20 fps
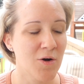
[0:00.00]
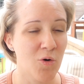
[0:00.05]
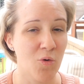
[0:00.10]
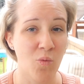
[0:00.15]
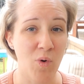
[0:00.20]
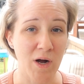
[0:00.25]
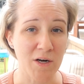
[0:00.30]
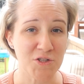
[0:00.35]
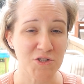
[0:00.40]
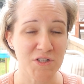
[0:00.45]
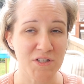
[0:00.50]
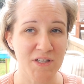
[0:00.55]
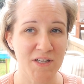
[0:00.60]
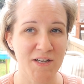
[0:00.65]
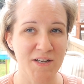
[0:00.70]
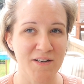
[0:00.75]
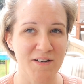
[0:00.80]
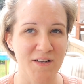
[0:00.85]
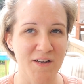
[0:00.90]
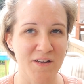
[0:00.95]
watching
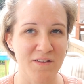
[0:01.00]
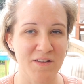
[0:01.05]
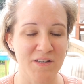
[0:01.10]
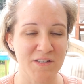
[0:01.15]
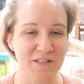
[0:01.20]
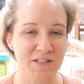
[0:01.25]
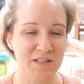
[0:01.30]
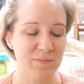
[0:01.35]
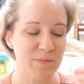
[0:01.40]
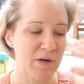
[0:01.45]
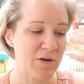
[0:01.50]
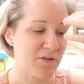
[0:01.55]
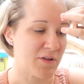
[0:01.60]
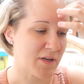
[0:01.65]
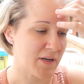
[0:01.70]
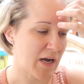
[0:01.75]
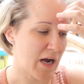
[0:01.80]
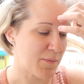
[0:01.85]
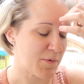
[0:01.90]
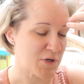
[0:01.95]
it and like thinking about
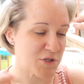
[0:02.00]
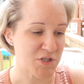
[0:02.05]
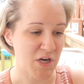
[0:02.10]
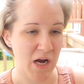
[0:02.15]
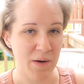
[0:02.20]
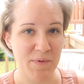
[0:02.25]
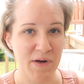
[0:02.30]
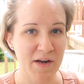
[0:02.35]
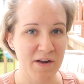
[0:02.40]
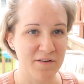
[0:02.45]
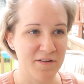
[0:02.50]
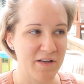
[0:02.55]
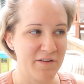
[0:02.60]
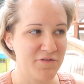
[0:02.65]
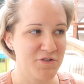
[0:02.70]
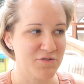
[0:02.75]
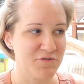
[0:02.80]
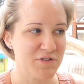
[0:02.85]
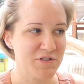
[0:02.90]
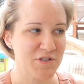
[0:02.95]
like how much time I had
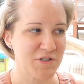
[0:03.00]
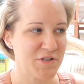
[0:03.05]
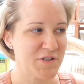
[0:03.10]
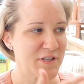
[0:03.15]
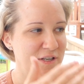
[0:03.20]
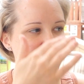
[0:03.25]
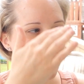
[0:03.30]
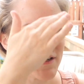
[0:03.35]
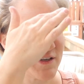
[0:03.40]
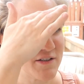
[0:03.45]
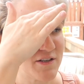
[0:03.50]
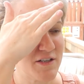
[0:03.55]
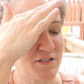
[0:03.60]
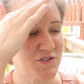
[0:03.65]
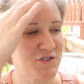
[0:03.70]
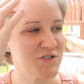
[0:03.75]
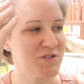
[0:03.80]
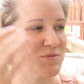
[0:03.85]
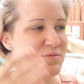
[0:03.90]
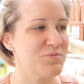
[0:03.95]
left to return it, and I
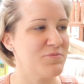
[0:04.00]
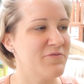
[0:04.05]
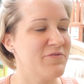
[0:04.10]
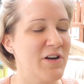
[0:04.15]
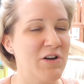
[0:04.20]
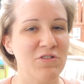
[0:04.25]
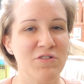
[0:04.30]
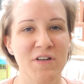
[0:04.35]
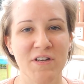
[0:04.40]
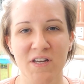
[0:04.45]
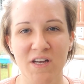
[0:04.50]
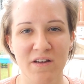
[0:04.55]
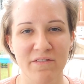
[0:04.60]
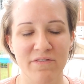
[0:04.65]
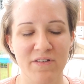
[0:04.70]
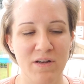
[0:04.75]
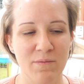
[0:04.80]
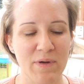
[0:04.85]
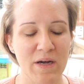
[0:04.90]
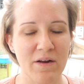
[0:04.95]
just felt like
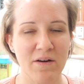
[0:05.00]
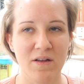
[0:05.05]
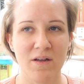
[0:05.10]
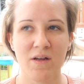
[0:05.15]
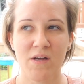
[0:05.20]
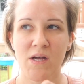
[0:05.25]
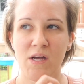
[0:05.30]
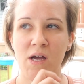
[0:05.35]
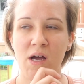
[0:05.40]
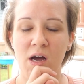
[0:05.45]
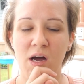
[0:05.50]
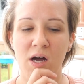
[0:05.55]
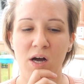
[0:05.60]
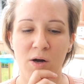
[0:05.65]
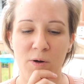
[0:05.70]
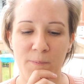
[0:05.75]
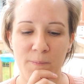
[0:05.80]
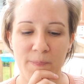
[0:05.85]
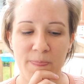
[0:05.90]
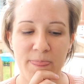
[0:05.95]
iffy about it.
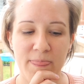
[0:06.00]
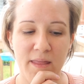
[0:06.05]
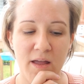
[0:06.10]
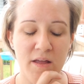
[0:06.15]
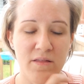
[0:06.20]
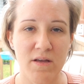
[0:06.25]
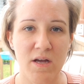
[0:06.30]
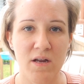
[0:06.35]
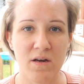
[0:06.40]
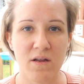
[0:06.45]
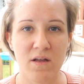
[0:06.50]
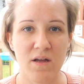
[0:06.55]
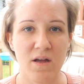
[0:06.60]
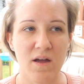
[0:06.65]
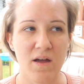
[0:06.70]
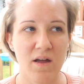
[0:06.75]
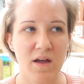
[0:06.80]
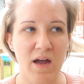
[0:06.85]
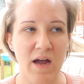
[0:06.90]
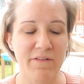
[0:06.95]
And then
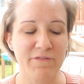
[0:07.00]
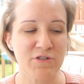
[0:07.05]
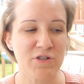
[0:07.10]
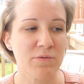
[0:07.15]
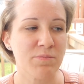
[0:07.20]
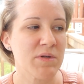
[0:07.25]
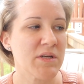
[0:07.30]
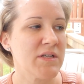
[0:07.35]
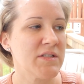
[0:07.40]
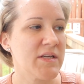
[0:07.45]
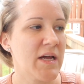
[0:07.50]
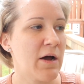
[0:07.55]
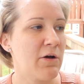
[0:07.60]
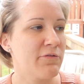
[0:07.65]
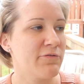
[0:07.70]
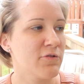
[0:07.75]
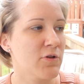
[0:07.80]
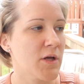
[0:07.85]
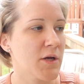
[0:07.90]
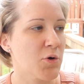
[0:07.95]
after it being down
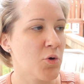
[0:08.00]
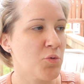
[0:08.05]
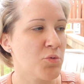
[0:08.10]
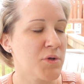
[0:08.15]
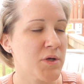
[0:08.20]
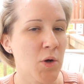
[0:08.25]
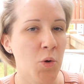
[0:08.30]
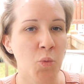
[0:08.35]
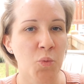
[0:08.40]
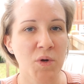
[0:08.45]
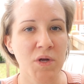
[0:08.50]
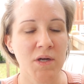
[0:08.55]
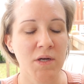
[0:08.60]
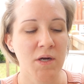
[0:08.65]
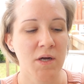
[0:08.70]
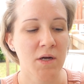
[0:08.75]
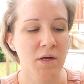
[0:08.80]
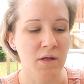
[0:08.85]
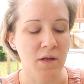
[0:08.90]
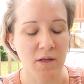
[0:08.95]
for like only a week,
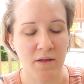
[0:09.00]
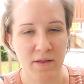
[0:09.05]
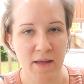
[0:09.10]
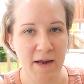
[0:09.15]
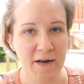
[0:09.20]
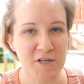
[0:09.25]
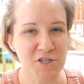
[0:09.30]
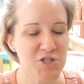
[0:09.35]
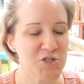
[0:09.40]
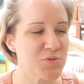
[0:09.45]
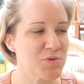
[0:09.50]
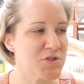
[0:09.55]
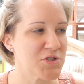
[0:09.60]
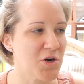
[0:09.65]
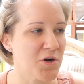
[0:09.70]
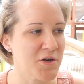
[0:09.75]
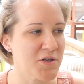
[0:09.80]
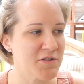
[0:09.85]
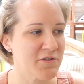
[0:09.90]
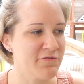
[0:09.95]
like the edges were
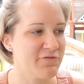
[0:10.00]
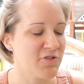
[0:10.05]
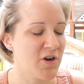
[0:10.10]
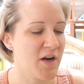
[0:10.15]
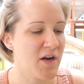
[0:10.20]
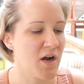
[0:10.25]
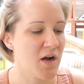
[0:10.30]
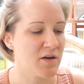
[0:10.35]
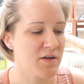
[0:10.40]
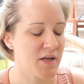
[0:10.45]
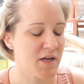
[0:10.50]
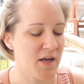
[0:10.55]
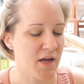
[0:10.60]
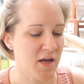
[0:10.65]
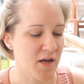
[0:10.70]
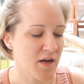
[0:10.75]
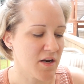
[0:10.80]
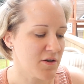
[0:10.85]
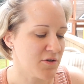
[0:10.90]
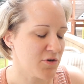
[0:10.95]
starting to fray on it,
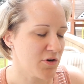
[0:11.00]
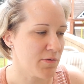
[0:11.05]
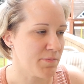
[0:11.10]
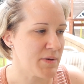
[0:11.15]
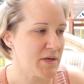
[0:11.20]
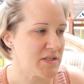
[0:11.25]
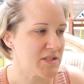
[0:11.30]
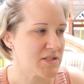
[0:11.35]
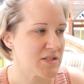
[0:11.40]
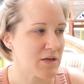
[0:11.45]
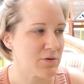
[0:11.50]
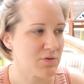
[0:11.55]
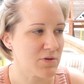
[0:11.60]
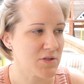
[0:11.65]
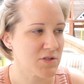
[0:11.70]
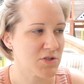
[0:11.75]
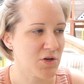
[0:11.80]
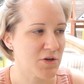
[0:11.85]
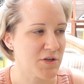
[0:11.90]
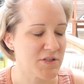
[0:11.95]
and there were pieces that were
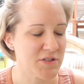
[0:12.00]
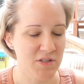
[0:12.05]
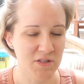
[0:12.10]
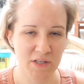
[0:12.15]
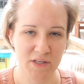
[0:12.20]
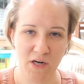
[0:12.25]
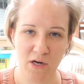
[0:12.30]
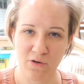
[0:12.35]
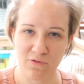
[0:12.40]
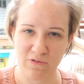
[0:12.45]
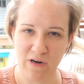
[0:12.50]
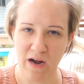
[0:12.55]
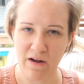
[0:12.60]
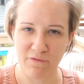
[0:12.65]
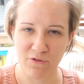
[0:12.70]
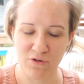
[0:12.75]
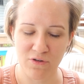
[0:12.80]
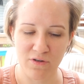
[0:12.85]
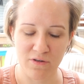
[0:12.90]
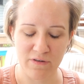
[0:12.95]
starting to like
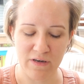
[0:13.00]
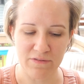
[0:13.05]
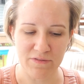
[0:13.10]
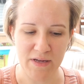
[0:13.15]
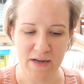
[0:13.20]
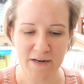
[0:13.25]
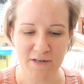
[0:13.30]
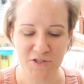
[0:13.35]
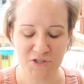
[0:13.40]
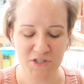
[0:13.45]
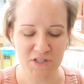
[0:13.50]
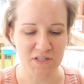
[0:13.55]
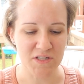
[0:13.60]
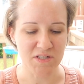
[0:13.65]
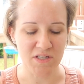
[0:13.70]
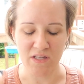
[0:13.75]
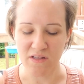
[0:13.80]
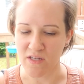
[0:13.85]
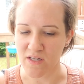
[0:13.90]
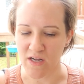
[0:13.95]
unravel around the edges,
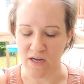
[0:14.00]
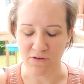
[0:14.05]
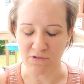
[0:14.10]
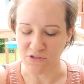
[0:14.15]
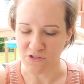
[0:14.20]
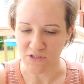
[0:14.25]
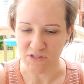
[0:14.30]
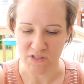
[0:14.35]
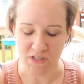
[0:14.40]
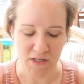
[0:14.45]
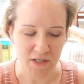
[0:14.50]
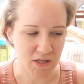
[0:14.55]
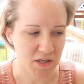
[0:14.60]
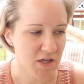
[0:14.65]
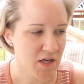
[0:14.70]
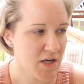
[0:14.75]
and then I was just like,